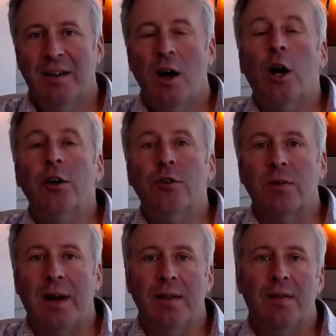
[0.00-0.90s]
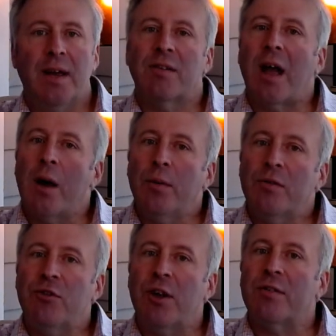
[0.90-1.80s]
Underline things. I would
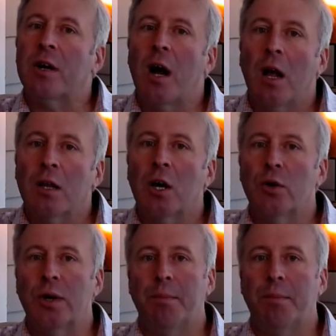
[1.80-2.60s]
suggest a color-coded